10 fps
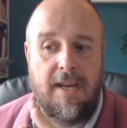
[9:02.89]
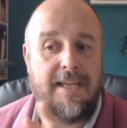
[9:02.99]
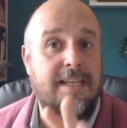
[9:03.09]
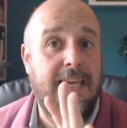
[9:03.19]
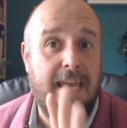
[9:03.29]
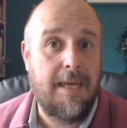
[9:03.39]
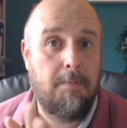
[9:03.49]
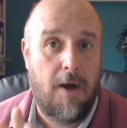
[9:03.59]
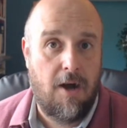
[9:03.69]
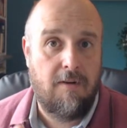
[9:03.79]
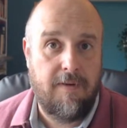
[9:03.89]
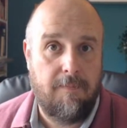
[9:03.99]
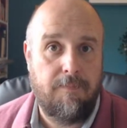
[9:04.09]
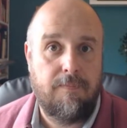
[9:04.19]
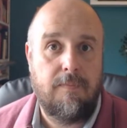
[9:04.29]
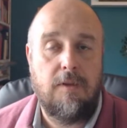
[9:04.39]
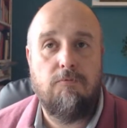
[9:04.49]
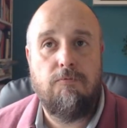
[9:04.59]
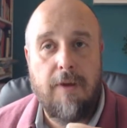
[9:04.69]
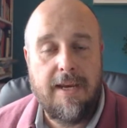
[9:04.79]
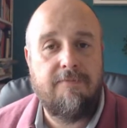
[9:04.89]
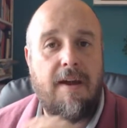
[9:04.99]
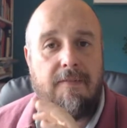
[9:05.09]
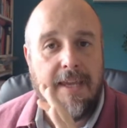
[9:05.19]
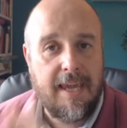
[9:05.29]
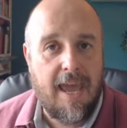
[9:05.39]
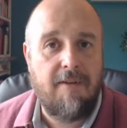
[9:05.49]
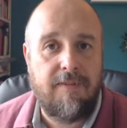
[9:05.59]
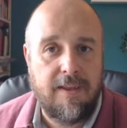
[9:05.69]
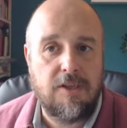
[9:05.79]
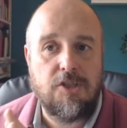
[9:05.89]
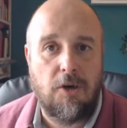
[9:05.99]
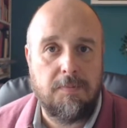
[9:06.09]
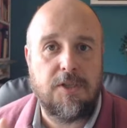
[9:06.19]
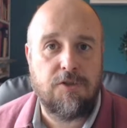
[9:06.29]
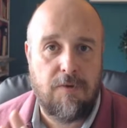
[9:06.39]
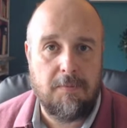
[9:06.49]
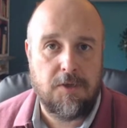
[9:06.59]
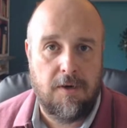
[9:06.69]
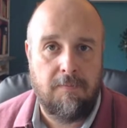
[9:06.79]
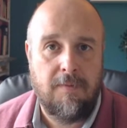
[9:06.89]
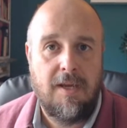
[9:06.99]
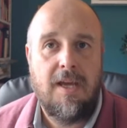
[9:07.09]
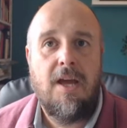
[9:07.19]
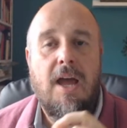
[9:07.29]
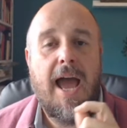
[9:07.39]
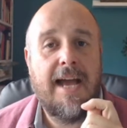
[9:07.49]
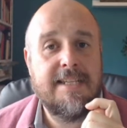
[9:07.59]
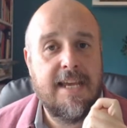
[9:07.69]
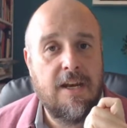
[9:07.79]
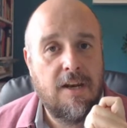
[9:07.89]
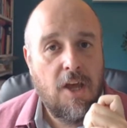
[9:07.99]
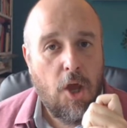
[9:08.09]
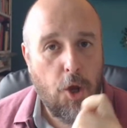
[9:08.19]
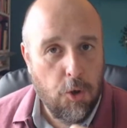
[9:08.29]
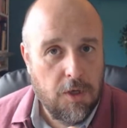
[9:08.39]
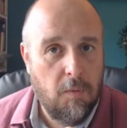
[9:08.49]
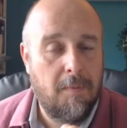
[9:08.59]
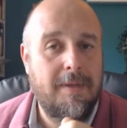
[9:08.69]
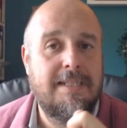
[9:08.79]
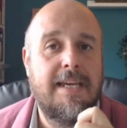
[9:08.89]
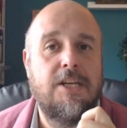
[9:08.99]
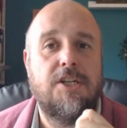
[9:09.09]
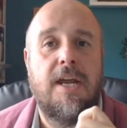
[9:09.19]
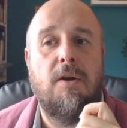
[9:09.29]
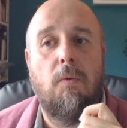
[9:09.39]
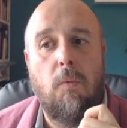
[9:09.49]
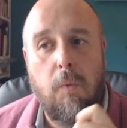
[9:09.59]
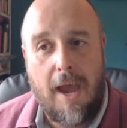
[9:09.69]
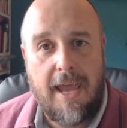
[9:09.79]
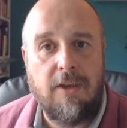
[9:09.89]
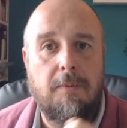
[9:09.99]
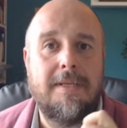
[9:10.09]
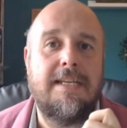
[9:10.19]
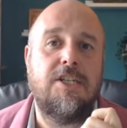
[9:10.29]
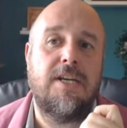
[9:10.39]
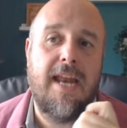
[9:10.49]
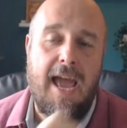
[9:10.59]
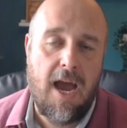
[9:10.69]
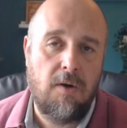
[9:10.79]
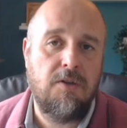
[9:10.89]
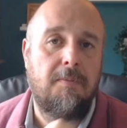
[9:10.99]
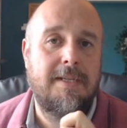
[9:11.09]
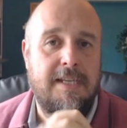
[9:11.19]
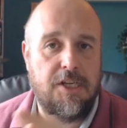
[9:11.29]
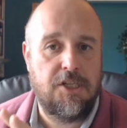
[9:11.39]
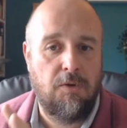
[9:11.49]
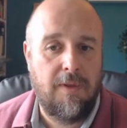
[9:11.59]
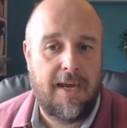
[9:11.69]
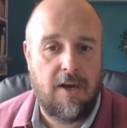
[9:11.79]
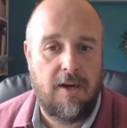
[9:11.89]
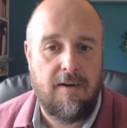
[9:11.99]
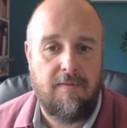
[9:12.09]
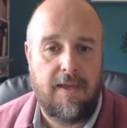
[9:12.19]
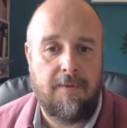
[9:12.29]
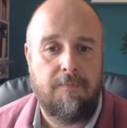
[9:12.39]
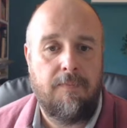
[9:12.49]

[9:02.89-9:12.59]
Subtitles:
That's a key part of it. Read very carefully the job description, as in who you will be teaching, where you'll be teaching, how you'll be teaching, all that kind of thing.